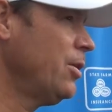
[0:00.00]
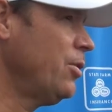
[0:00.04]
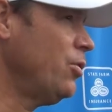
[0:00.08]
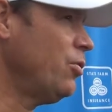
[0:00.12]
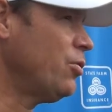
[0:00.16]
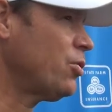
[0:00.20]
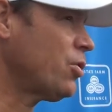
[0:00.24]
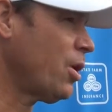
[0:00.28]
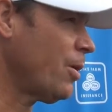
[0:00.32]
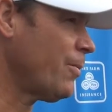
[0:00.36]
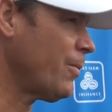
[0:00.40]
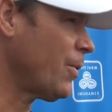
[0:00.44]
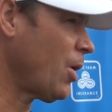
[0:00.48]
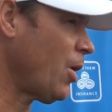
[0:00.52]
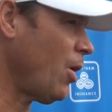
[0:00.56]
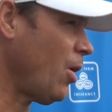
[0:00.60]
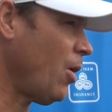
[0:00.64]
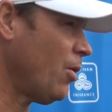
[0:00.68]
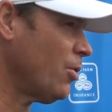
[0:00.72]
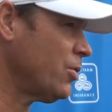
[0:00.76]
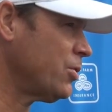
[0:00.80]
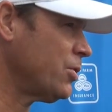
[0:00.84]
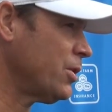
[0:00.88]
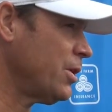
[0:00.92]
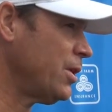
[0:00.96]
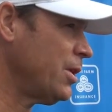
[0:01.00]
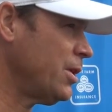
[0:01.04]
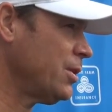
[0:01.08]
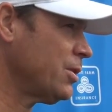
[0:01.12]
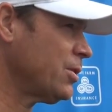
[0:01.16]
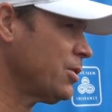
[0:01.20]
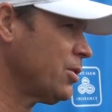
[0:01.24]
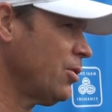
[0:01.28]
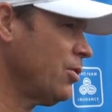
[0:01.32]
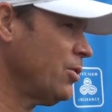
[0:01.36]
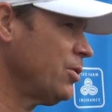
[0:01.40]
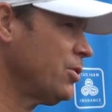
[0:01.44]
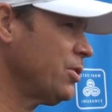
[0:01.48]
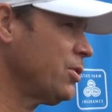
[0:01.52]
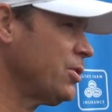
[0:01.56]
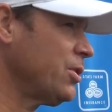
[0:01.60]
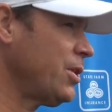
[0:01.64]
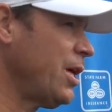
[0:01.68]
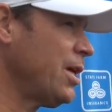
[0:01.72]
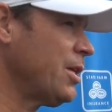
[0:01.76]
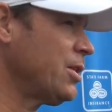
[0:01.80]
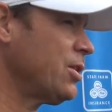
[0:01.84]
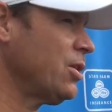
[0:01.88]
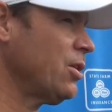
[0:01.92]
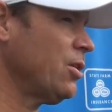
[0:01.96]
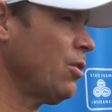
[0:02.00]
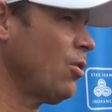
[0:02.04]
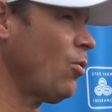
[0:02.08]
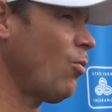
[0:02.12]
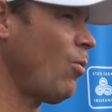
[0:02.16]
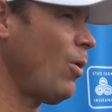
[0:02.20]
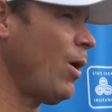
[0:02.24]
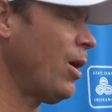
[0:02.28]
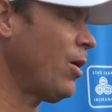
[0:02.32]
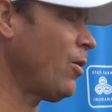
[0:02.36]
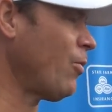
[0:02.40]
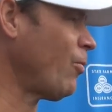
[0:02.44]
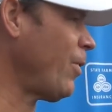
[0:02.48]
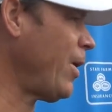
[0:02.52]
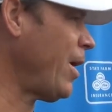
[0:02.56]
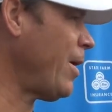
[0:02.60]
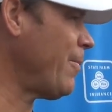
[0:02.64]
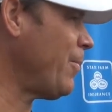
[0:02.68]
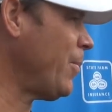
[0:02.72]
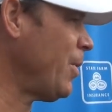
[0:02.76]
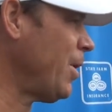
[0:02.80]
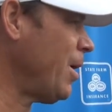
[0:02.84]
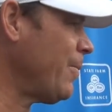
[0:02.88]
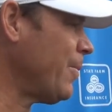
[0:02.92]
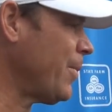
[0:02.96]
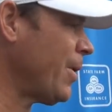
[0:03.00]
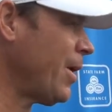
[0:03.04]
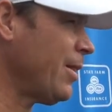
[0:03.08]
new terminology, and so it just takes you a little while to ramp up,